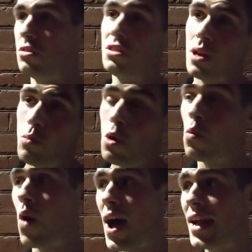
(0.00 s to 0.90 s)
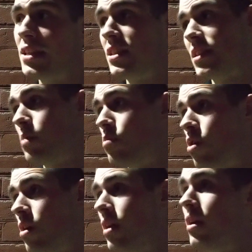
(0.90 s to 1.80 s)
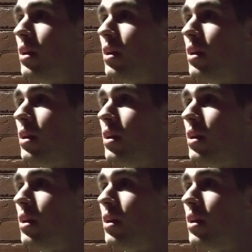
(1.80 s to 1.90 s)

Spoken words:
somewhat wise, somewhat